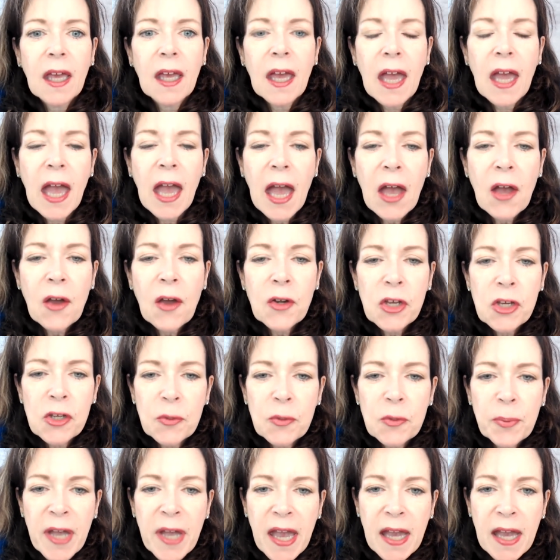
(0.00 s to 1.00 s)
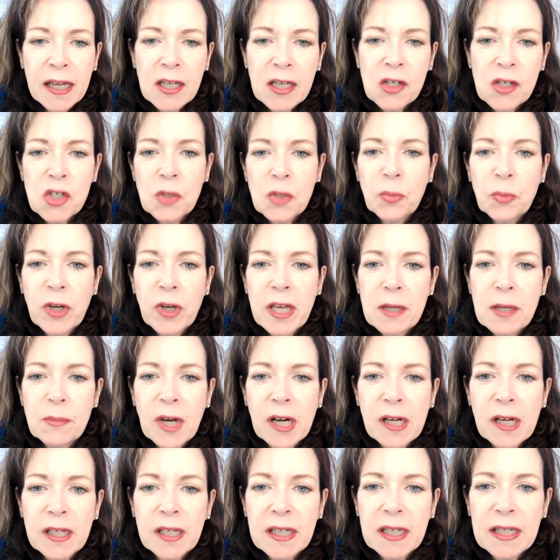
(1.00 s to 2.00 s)
How do you package your brand
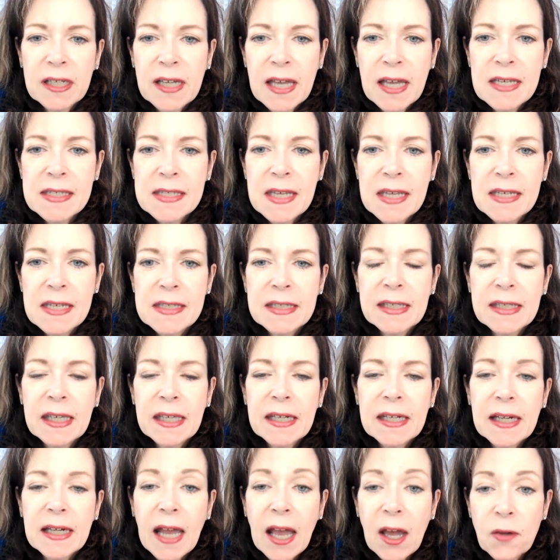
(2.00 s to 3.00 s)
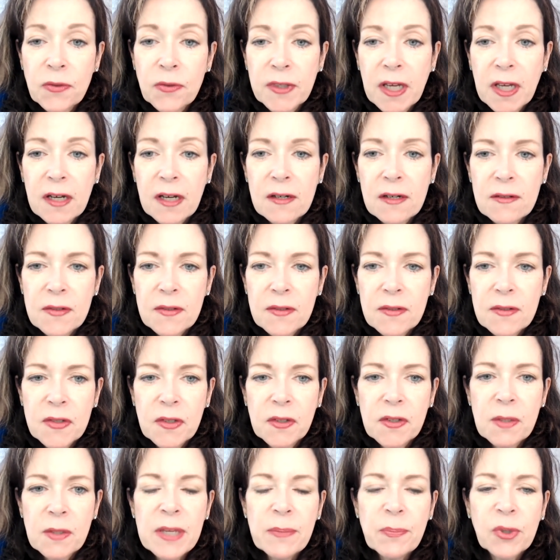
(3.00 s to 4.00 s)
marketing content to get it out there so
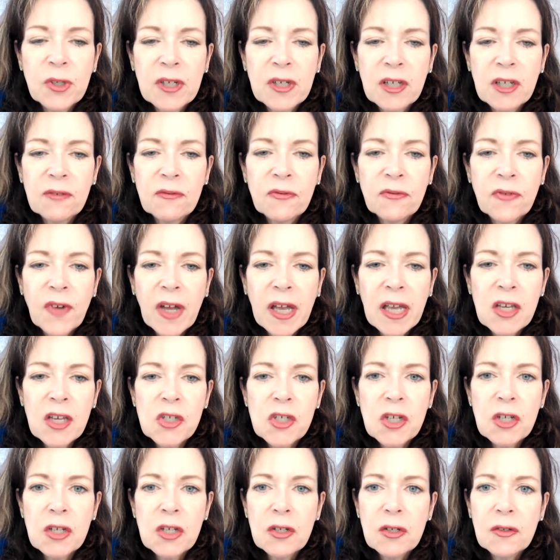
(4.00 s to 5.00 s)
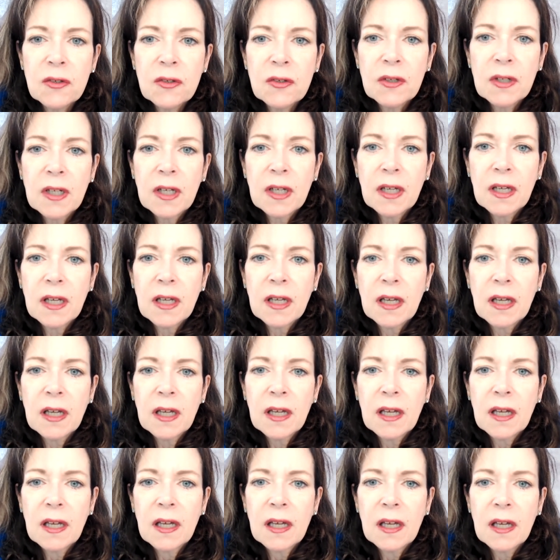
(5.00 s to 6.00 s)
that people can find you,
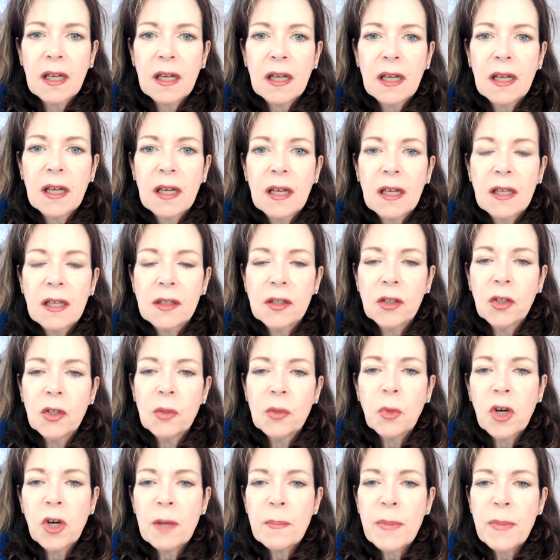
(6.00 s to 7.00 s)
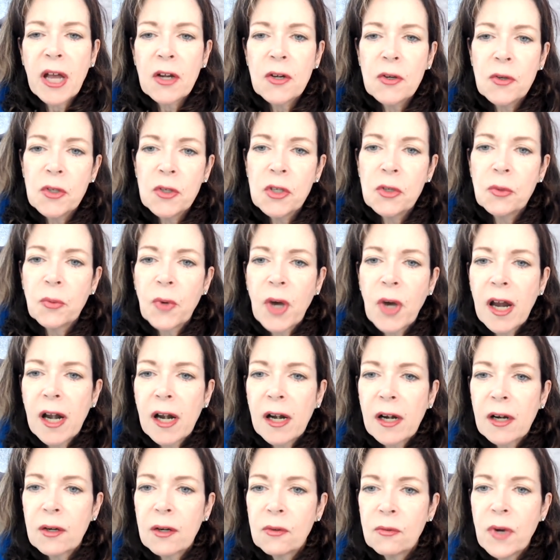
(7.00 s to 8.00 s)
learn more about who you
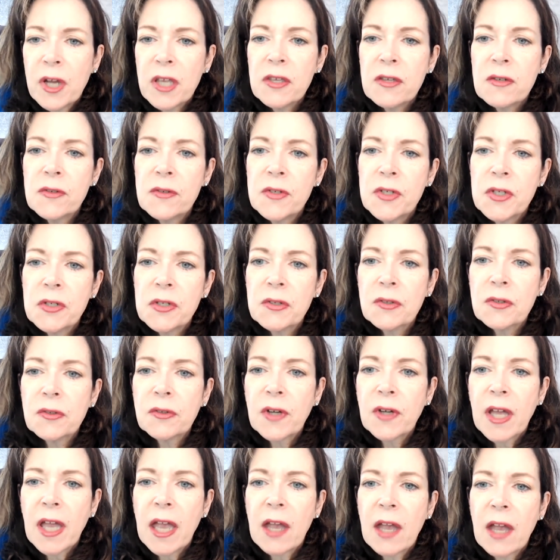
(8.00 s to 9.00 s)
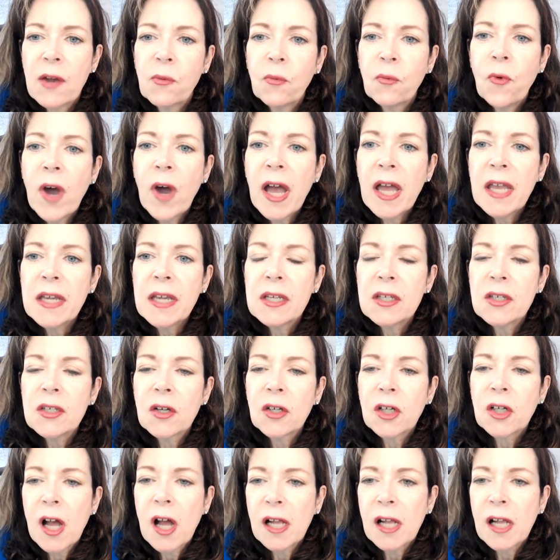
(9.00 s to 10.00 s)
are, what you do, and what your
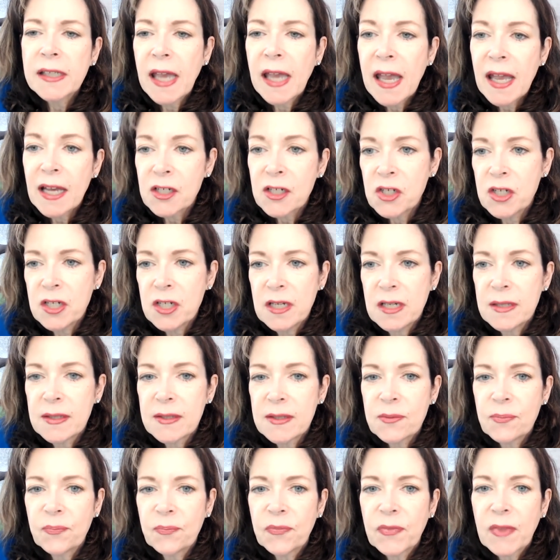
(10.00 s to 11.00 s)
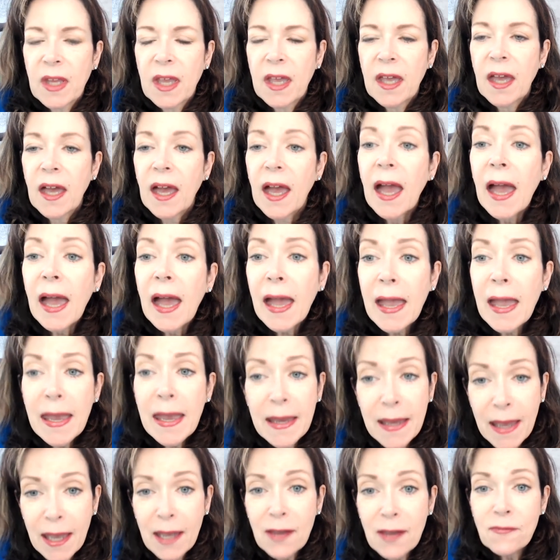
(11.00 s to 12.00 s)
call to action is? I
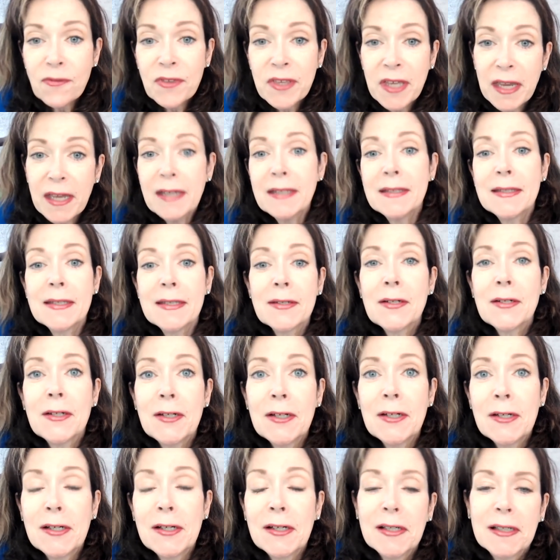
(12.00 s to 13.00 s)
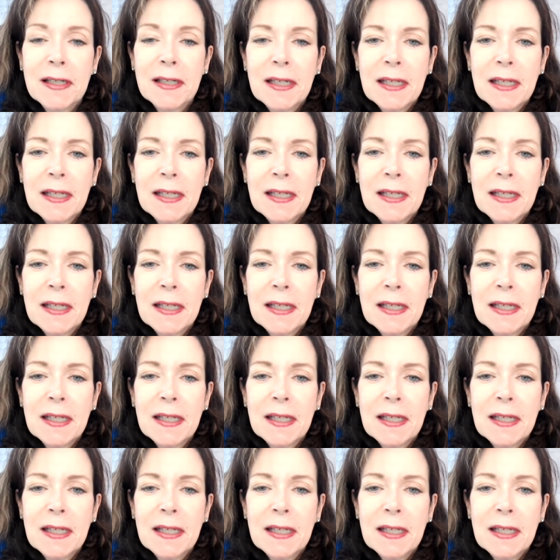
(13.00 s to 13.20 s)
have the answer.